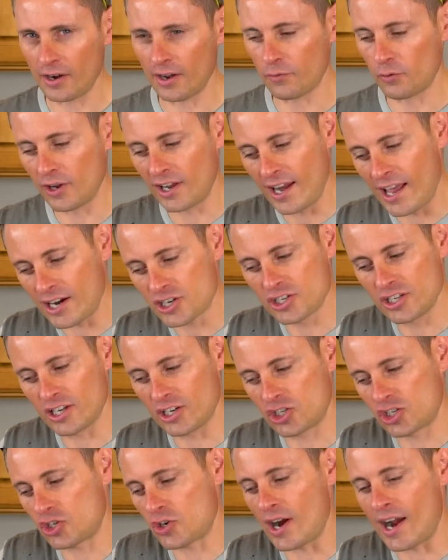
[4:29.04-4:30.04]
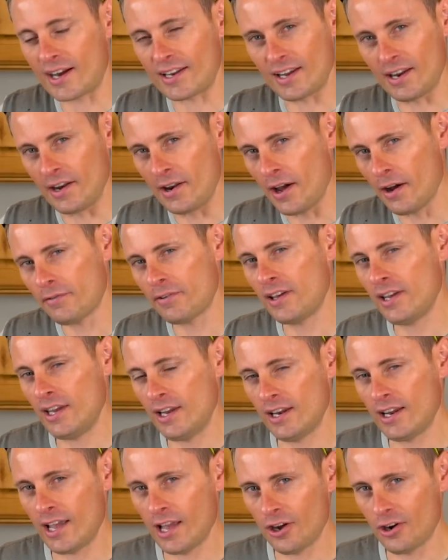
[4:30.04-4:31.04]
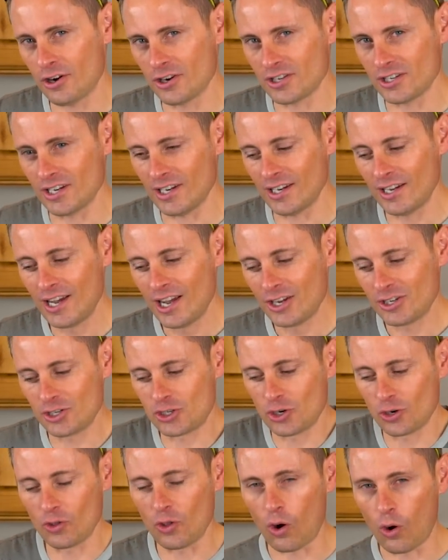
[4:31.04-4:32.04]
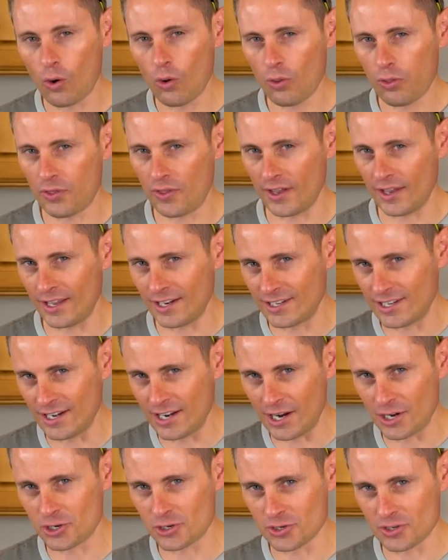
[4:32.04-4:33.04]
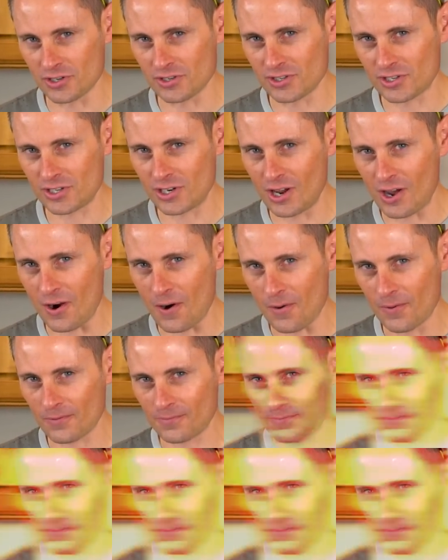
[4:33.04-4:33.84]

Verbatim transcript: enough, we can actually extract enough heat energy to turn the whole thing into nitrogen snow.